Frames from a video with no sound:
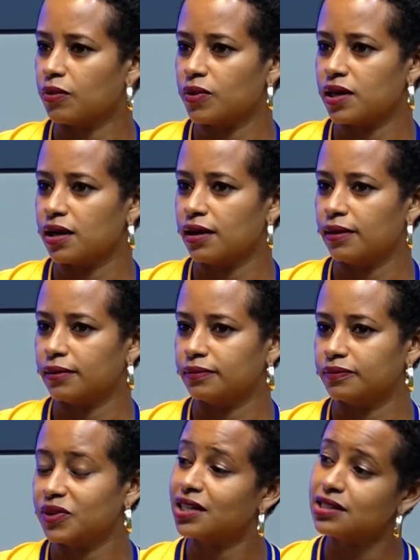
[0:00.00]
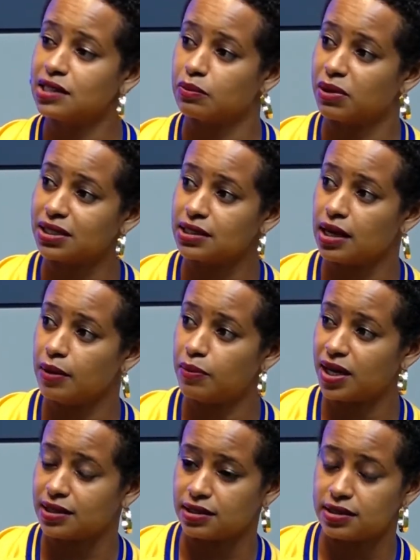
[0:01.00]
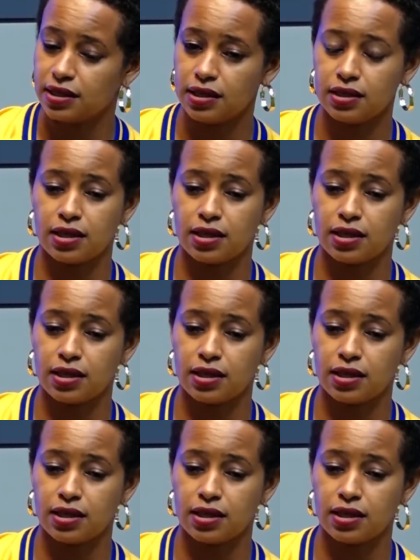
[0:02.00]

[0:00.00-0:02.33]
we are getting better by the day.